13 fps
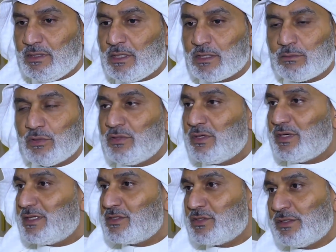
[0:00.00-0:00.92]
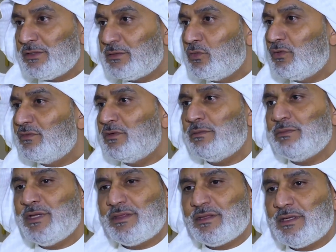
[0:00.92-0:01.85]
carbon dioxide removal,
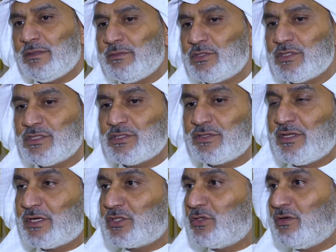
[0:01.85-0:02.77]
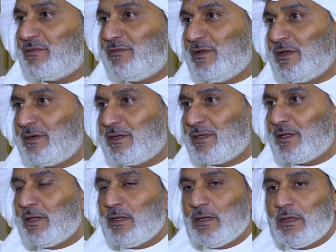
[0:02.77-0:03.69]
methane emissions, reduction of flaring,
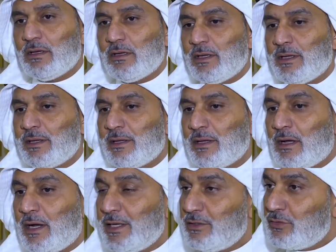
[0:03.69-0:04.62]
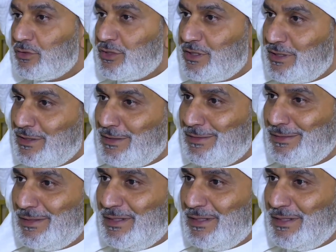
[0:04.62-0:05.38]
hydrogen,